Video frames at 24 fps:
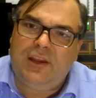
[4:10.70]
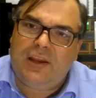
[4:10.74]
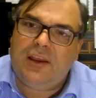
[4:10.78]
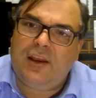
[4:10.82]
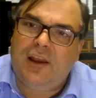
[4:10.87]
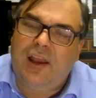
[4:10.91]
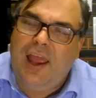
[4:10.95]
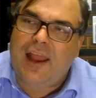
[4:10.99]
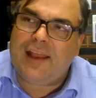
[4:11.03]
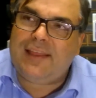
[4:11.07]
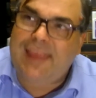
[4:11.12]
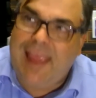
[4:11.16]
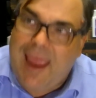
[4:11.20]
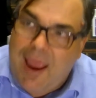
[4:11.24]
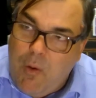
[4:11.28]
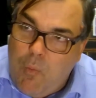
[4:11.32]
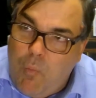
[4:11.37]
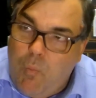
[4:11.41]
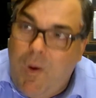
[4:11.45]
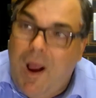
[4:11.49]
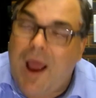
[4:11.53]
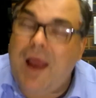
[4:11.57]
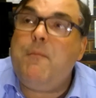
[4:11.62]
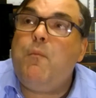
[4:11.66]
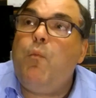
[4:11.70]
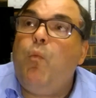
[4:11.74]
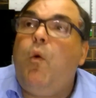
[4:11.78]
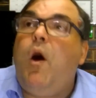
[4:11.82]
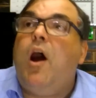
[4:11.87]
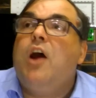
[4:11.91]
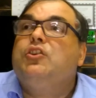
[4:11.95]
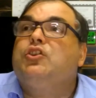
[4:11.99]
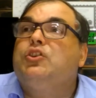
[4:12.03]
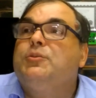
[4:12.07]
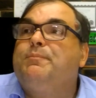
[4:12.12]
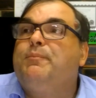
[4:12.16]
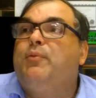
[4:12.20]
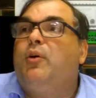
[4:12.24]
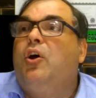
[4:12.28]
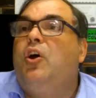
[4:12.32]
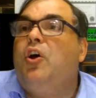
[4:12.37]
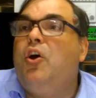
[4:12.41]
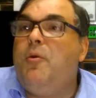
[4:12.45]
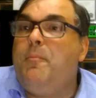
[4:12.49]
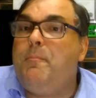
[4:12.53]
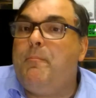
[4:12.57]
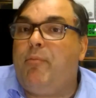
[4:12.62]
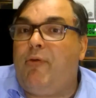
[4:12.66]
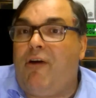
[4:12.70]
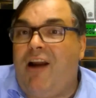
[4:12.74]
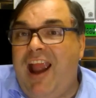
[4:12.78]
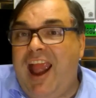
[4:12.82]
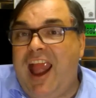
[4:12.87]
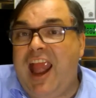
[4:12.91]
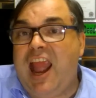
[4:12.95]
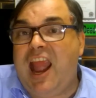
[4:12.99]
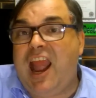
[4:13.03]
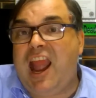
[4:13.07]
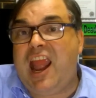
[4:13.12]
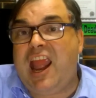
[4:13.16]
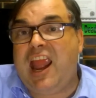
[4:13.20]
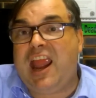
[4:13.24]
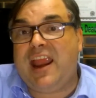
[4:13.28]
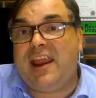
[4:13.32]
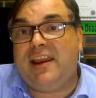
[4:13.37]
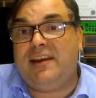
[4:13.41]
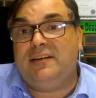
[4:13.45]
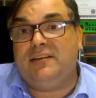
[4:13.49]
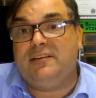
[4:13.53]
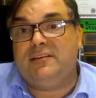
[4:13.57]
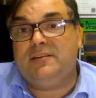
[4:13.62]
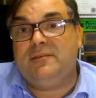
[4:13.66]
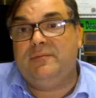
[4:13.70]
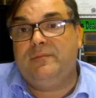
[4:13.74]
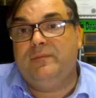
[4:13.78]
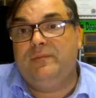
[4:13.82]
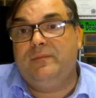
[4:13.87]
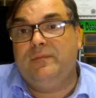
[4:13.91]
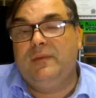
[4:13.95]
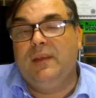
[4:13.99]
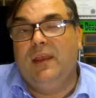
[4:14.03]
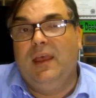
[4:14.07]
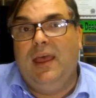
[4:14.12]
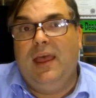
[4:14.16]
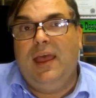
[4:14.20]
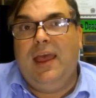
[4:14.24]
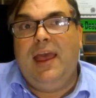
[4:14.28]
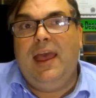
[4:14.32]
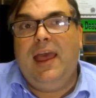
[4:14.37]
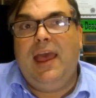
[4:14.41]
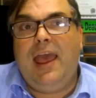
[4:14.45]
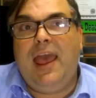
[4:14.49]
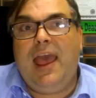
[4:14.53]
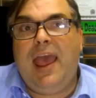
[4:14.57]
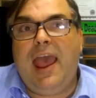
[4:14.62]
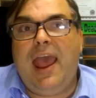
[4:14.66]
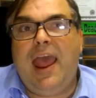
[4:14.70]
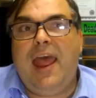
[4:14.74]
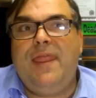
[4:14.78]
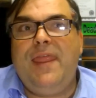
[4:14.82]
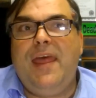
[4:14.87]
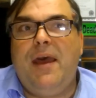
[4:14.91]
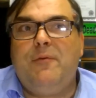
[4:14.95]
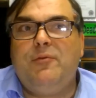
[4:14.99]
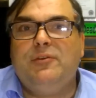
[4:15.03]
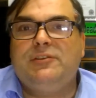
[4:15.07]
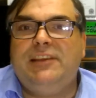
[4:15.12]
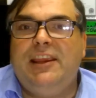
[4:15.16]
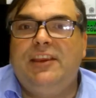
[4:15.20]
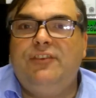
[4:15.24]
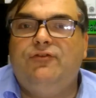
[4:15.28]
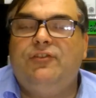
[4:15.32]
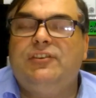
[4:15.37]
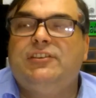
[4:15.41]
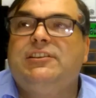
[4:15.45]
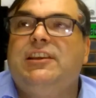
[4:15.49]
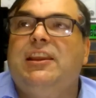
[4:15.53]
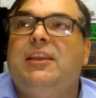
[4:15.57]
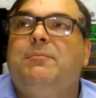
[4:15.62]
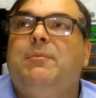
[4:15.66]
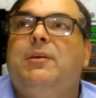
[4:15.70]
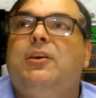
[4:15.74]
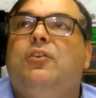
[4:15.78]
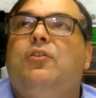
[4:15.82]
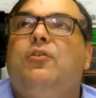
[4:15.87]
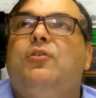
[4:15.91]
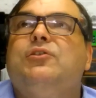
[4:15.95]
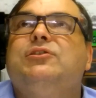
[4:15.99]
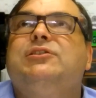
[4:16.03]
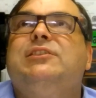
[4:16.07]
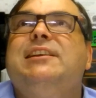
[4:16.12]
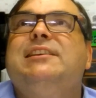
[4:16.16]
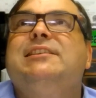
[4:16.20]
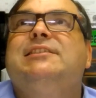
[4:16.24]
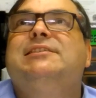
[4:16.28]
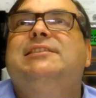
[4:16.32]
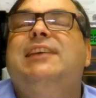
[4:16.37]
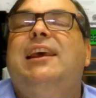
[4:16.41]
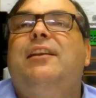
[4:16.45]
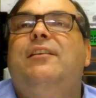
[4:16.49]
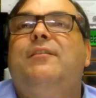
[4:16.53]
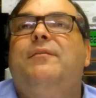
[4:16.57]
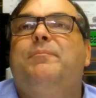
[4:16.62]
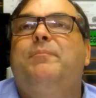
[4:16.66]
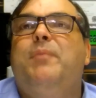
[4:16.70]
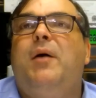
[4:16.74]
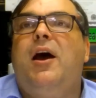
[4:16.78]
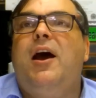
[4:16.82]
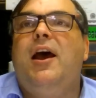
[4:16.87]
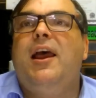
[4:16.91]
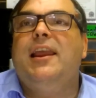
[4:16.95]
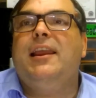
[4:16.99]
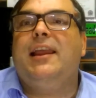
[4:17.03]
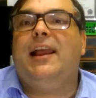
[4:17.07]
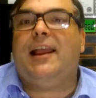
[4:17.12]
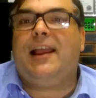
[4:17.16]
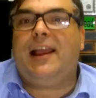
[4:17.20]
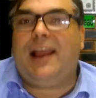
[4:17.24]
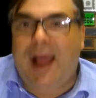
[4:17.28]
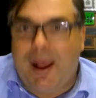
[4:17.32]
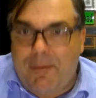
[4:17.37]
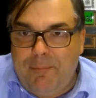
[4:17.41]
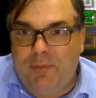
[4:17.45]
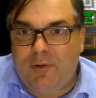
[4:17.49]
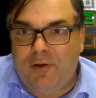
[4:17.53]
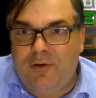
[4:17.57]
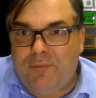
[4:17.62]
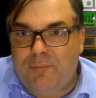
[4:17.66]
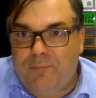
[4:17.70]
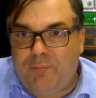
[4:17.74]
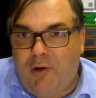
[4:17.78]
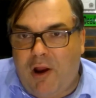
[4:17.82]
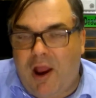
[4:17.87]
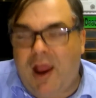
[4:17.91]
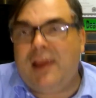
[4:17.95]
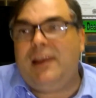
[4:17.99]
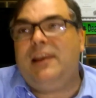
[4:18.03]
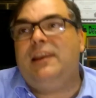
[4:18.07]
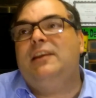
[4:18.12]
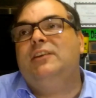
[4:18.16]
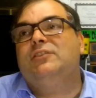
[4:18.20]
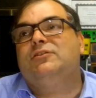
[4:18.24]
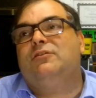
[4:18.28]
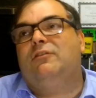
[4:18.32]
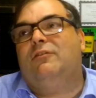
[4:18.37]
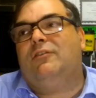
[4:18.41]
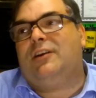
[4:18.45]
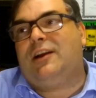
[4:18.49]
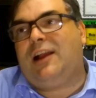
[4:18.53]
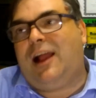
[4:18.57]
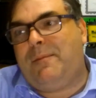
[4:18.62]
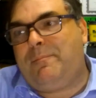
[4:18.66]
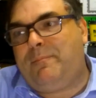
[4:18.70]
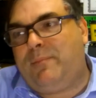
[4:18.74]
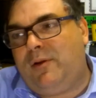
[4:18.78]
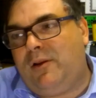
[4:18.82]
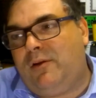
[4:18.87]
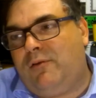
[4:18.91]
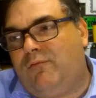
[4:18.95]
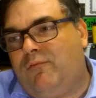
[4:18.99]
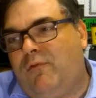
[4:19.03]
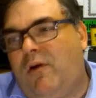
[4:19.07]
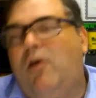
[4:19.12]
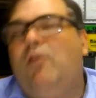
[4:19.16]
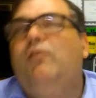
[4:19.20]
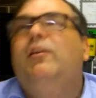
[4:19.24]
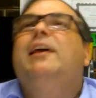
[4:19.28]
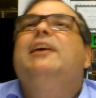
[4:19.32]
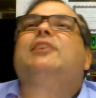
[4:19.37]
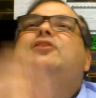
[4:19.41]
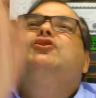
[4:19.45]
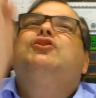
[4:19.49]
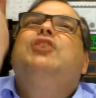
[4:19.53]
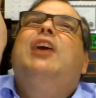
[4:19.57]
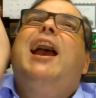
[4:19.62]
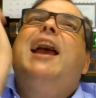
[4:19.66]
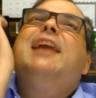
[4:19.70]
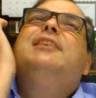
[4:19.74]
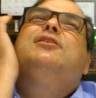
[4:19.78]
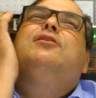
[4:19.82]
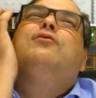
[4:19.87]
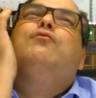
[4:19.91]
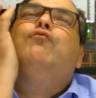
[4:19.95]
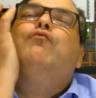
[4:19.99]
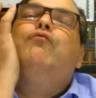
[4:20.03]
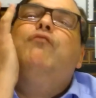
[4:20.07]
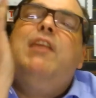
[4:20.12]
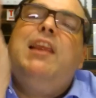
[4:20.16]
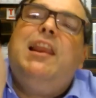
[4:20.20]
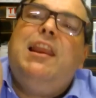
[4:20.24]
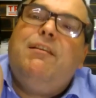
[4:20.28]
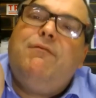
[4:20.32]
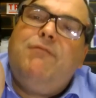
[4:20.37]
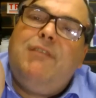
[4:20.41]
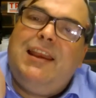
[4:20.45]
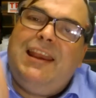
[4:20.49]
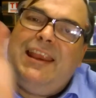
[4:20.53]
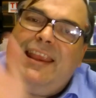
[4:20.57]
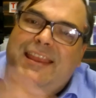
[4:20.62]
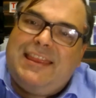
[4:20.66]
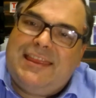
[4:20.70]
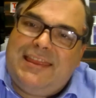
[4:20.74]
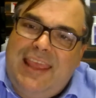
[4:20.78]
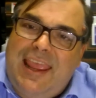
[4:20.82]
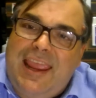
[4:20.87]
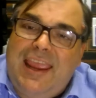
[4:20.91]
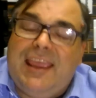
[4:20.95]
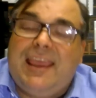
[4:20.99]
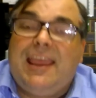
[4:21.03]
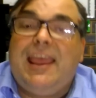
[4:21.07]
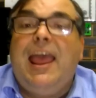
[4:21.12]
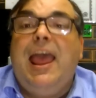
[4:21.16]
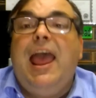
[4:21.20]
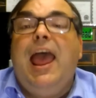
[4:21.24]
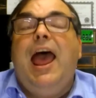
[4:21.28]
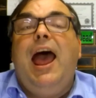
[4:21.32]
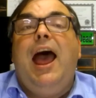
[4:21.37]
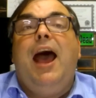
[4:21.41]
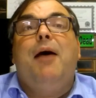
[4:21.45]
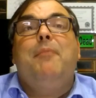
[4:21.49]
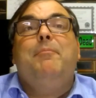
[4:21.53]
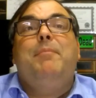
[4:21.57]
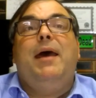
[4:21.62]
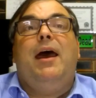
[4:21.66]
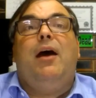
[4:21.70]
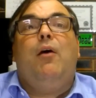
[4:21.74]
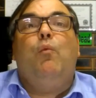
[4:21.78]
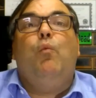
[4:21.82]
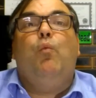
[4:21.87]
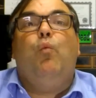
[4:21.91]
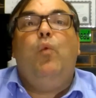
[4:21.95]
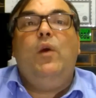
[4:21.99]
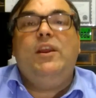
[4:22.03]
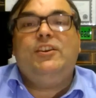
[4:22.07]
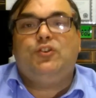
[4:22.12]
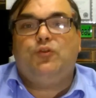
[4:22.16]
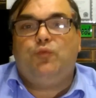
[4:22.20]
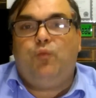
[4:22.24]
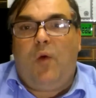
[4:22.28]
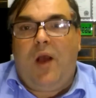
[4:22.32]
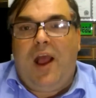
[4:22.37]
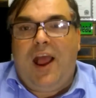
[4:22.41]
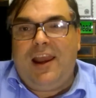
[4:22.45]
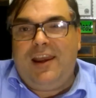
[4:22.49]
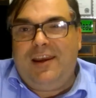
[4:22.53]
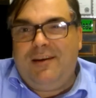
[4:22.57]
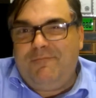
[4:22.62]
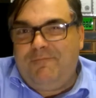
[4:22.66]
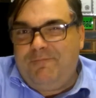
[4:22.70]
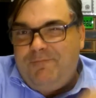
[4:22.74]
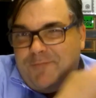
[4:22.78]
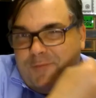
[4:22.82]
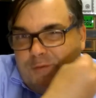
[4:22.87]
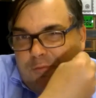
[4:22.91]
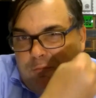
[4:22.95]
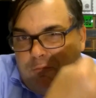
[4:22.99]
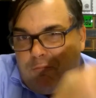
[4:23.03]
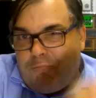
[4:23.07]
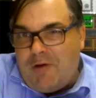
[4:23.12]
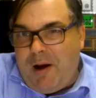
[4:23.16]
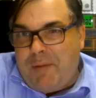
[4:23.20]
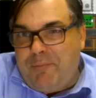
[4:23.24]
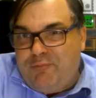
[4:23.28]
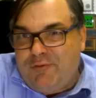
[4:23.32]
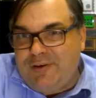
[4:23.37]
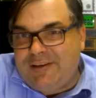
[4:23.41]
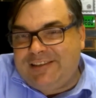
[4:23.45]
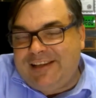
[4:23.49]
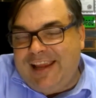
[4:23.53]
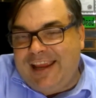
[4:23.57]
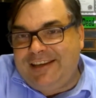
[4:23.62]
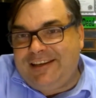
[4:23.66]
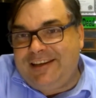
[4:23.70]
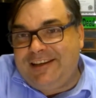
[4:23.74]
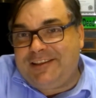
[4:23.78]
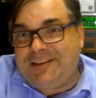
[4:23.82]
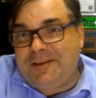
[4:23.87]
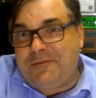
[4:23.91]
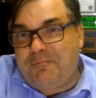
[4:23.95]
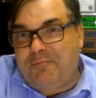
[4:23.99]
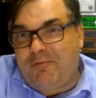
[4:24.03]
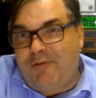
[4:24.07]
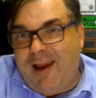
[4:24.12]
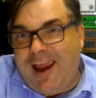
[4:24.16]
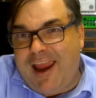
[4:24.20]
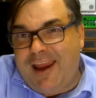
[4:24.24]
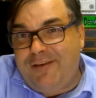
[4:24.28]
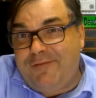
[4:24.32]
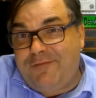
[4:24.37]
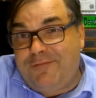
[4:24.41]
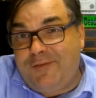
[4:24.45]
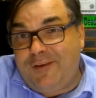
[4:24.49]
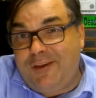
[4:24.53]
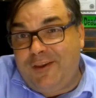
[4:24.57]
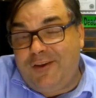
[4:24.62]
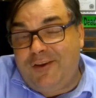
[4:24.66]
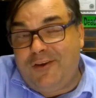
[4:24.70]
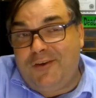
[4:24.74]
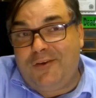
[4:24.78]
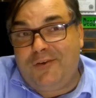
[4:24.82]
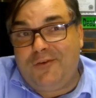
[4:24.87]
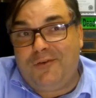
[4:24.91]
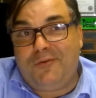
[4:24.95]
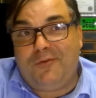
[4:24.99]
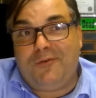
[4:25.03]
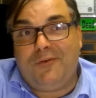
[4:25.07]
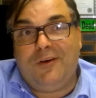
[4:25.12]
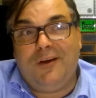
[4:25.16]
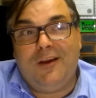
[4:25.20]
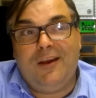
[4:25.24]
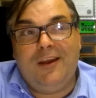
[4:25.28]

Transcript: it like that. One watch per brand. And that was interesting because instead of buying a couple of Breitlings or a couple of Rolex, you had to really, really think about which one represented the brand for you.